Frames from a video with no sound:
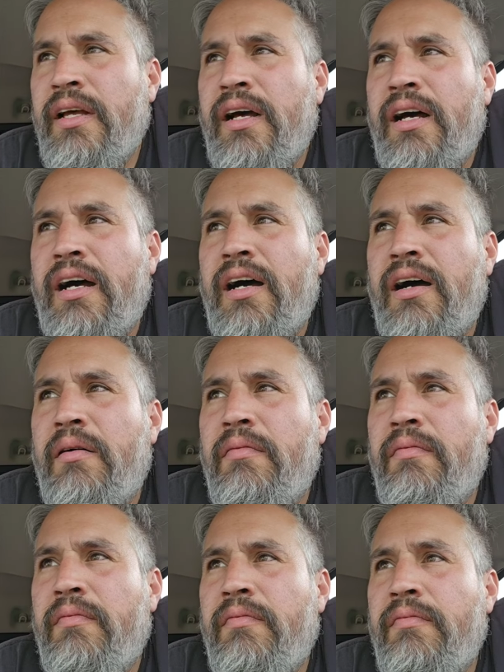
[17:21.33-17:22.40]

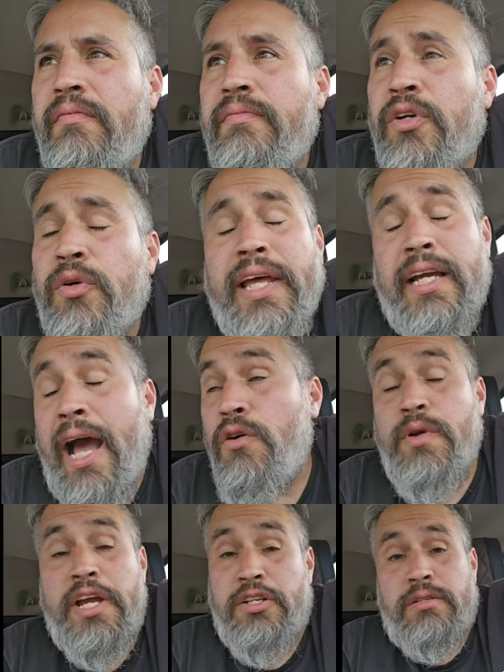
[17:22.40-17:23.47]
they were like
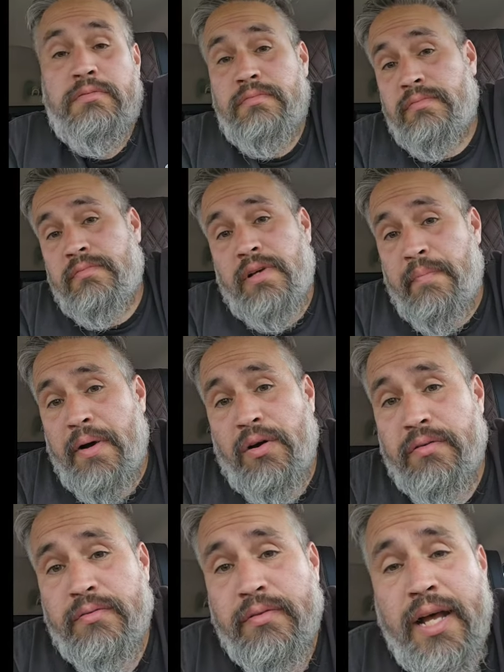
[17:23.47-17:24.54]
outraged
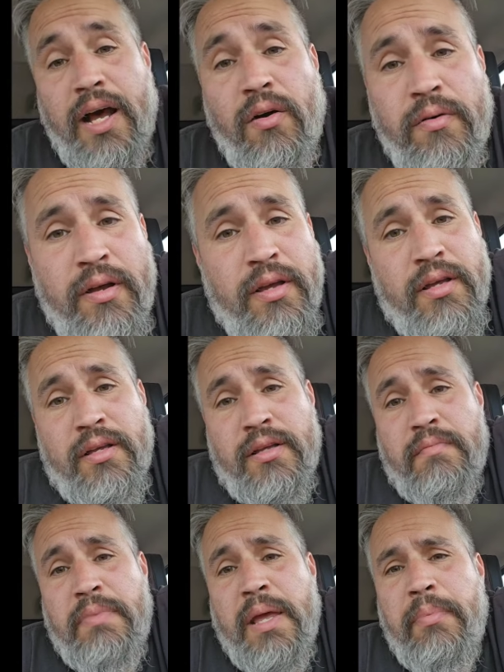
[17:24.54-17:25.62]
about how
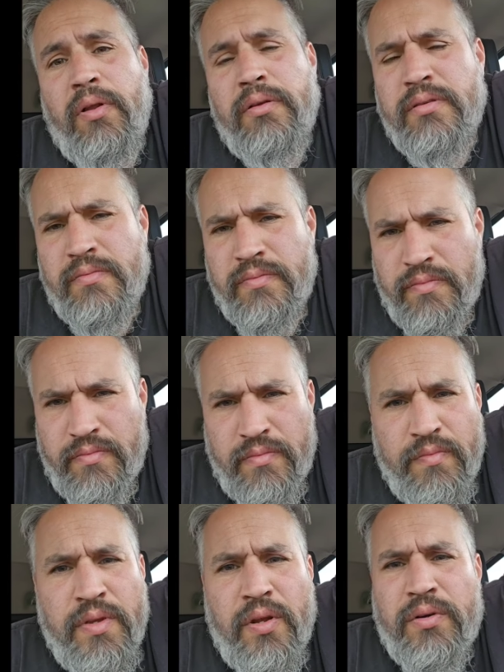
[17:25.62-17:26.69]
people,
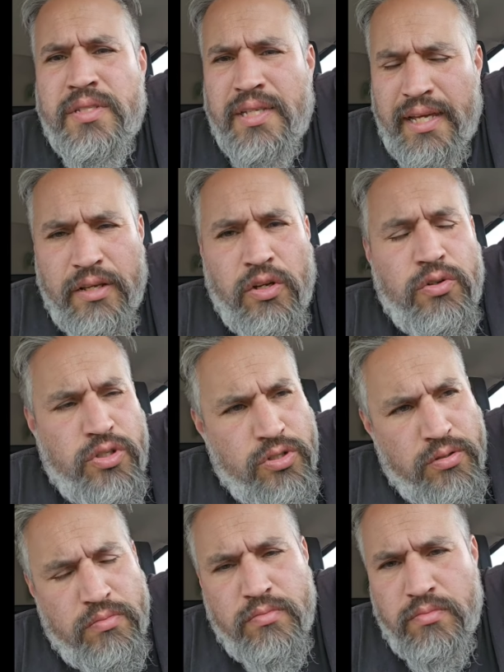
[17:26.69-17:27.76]
you know, say, you know, use
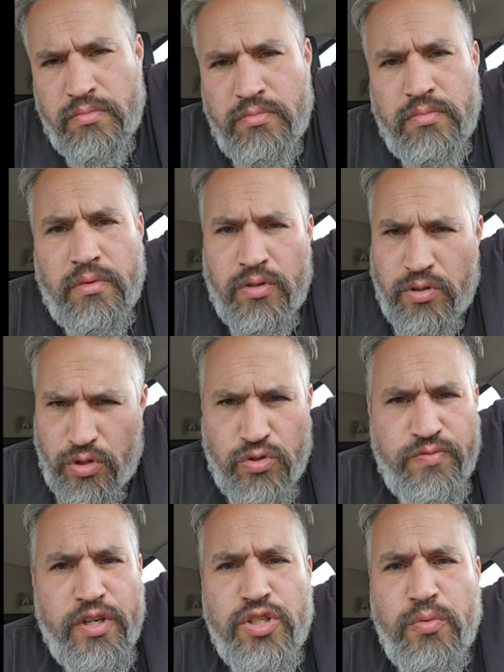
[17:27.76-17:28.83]

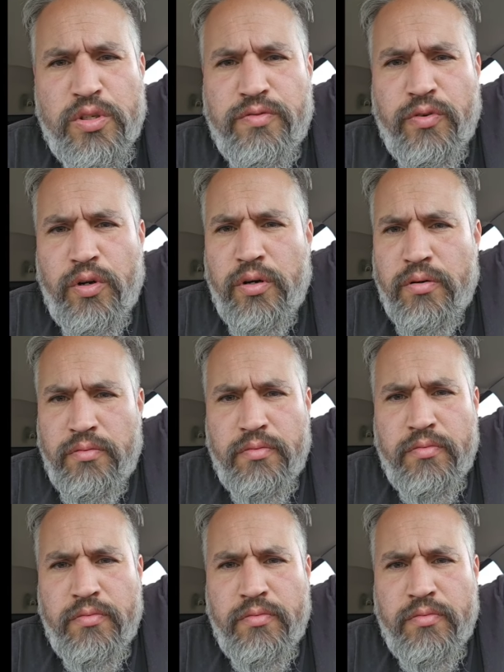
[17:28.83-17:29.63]
visuals for